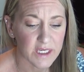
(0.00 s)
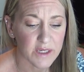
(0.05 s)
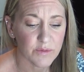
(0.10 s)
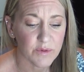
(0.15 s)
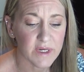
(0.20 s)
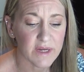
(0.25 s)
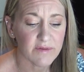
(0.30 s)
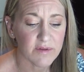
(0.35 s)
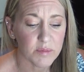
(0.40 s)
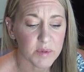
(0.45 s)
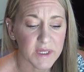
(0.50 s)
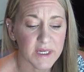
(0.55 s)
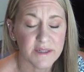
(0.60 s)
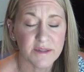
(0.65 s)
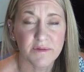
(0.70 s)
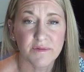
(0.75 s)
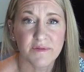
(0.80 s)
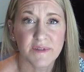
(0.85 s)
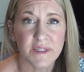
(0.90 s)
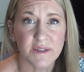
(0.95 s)
You would never
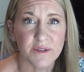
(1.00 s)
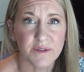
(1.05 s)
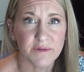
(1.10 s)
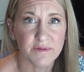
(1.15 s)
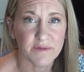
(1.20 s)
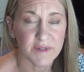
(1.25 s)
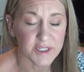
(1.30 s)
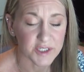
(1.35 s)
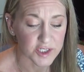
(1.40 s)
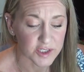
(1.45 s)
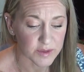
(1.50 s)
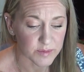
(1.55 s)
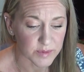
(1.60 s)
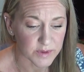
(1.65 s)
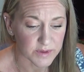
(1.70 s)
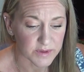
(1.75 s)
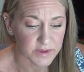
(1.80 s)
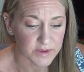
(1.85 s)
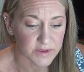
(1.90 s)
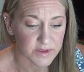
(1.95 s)
plant a field of
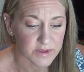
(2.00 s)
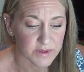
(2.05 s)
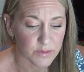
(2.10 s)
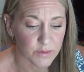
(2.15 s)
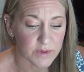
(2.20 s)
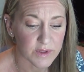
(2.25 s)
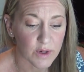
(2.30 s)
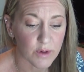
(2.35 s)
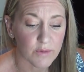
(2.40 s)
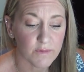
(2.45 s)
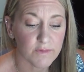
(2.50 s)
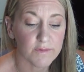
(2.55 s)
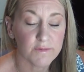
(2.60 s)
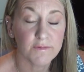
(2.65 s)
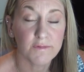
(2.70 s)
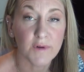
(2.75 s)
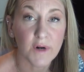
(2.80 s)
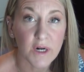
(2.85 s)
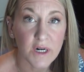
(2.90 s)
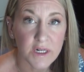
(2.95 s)
vegetables without
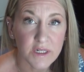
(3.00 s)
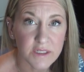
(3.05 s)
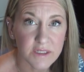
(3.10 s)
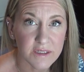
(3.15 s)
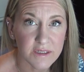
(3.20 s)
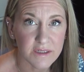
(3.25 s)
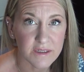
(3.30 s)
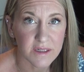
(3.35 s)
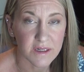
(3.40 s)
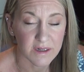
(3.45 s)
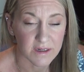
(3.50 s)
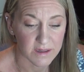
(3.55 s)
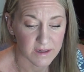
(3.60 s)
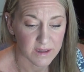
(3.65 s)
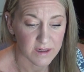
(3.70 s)
first